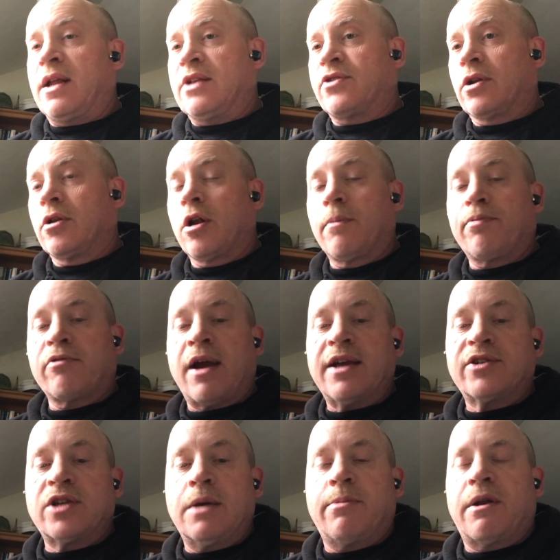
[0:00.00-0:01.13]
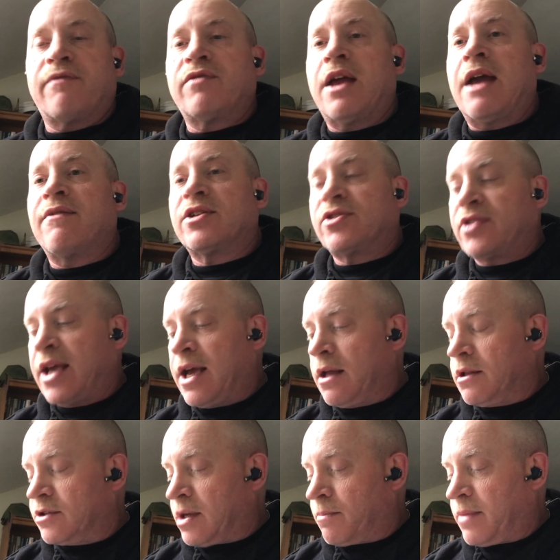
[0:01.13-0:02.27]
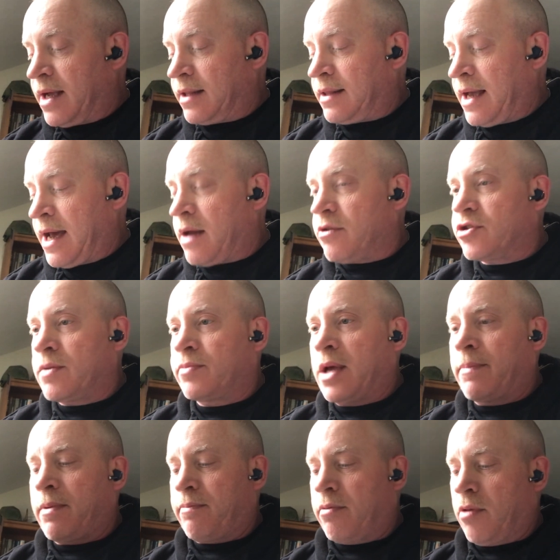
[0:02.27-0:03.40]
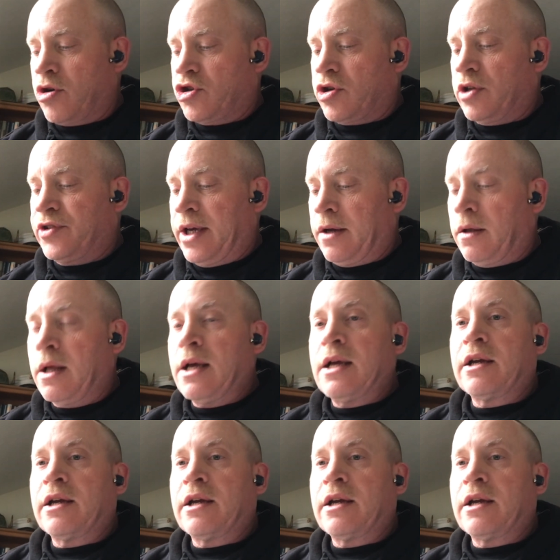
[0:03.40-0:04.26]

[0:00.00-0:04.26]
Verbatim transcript: It's a little pricey, but if they have a sale or something like that or some type of promotional deal,